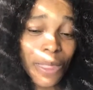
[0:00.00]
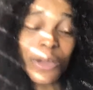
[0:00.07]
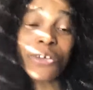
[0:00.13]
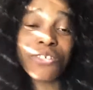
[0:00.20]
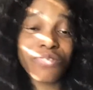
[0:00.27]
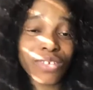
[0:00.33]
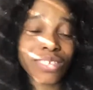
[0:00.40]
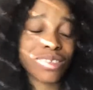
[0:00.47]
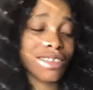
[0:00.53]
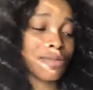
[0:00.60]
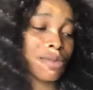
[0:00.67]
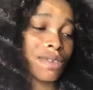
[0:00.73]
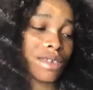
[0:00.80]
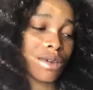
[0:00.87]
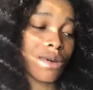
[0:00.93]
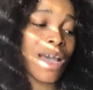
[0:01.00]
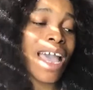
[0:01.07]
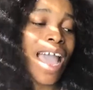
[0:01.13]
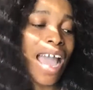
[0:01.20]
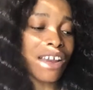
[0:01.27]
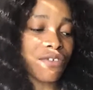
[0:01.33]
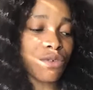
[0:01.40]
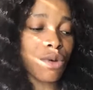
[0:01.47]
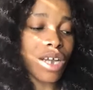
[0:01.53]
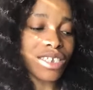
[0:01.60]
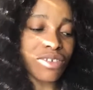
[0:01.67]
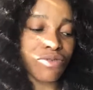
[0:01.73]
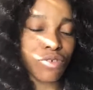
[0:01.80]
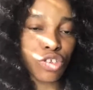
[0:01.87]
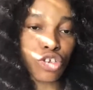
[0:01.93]
Over 6 months ago. And if you watch
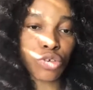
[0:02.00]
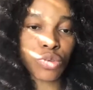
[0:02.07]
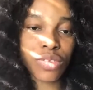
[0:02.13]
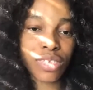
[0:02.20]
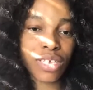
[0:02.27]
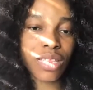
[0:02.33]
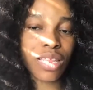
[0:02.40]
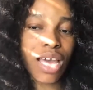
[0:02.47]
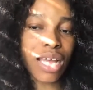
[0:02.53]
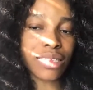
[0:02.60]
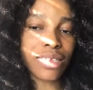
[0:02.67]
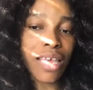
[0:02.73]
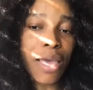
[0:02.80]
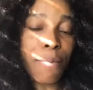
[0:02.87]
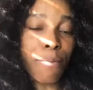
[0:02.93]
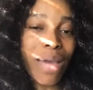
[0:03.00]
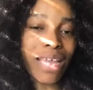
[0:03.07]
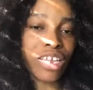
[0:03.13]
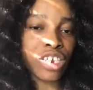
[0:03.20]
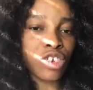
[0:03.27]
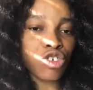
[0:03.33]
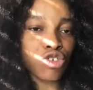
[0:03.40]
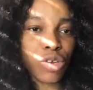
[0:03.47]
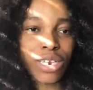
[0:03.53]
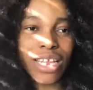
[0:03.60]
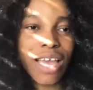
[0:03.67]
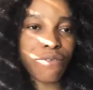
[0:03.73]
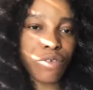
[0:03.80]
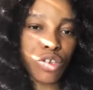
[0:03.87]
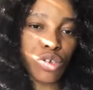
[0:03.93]
the video, you see that my intro in
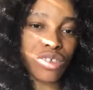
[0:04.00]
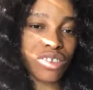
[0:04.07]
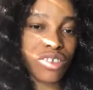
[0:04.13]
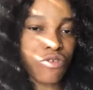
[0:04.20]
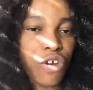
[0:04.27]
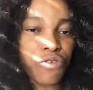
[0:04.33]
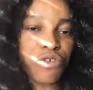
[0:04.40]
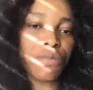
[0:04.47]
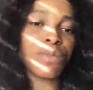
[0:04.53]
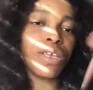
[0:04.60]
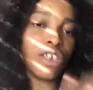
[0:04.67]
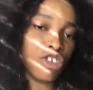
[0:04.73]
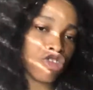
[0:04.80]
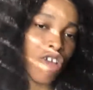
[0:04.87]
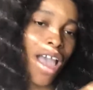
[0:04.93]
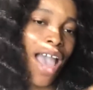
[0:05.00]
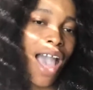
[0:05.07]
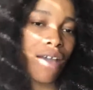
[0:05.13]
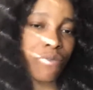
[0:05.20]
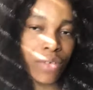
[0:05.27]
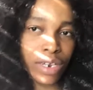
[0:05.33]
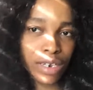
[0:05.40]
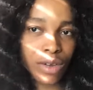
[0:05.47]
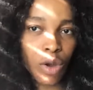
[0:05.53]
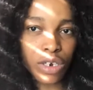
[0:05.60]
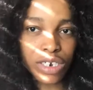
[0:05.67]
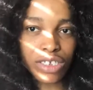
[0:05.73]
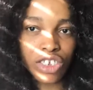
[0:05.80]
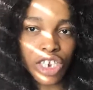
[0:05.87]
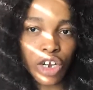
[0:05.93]
that video is different from the intro I have on
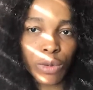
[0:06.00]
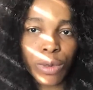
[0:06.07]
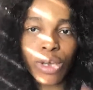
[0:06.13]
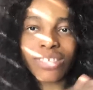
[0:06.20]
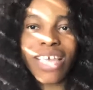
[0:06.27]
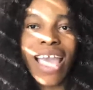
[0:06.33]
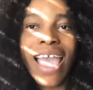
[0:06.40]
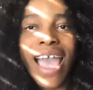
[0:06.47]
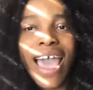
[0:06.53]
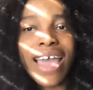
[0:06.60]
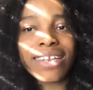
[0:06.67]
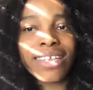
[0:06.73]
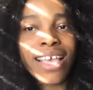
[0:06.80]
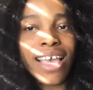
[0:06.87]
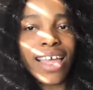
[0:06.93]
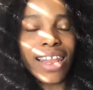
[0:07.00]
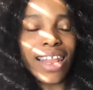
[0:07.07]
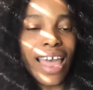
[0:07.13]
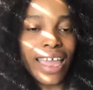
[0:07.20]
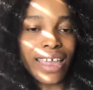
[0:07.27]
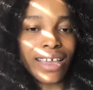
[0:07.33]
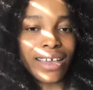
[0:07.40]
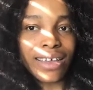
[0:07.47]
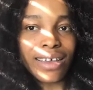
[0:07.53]
this channel, because I had like